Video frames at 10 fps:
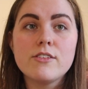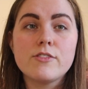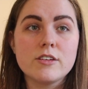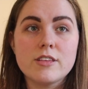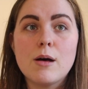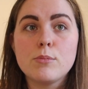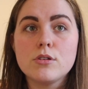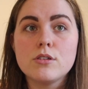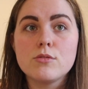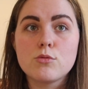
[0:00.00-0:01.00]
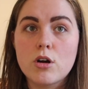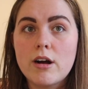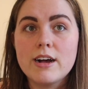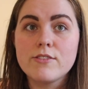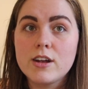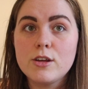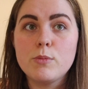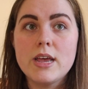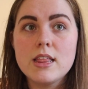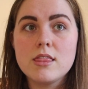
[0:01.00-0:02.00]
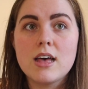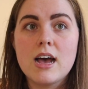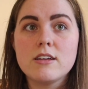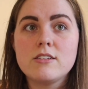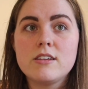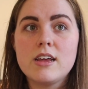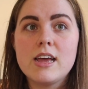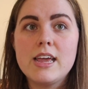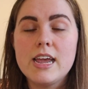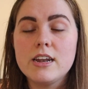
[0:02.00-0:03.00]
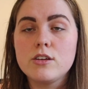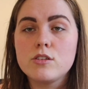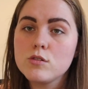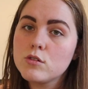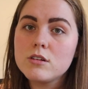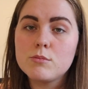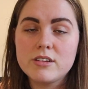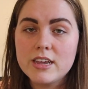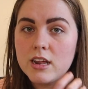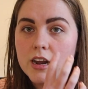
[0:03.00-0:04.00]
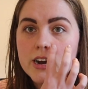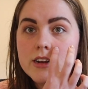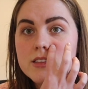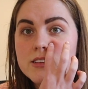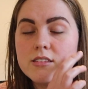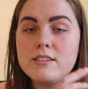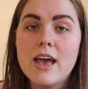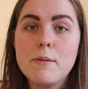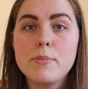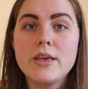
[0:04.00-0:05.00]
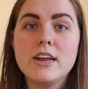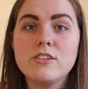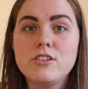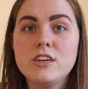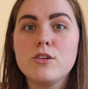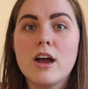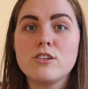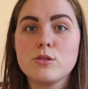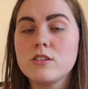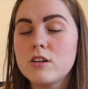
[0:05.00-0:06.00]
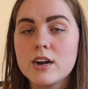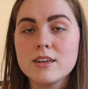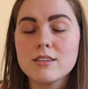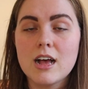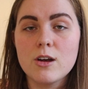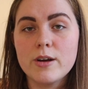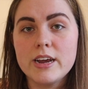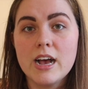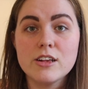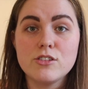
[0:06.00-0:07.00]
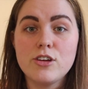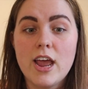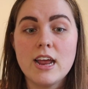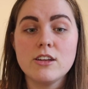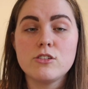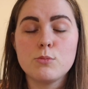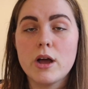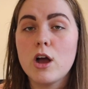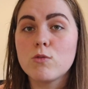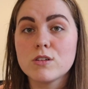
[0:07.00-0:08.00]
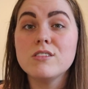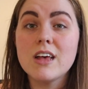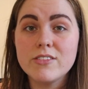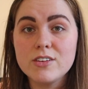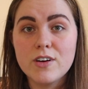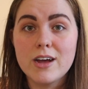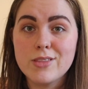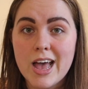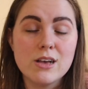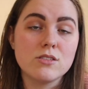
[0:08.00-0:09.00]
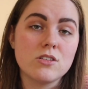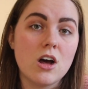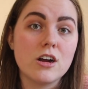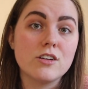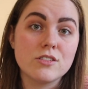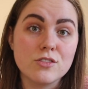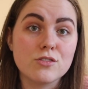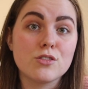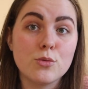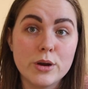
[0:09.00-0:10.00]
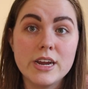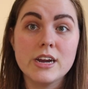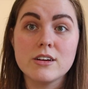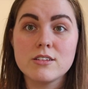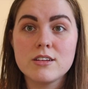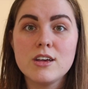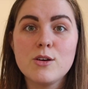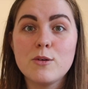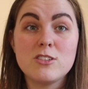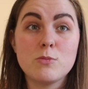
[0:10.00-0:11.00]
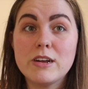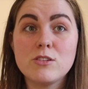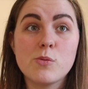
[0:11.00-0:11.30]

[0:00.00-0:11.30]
For example, RORA have clued me in that in Google in particular, the STEM PhD graduate starting salary has changed by over $75,000 in just 3 years, which is about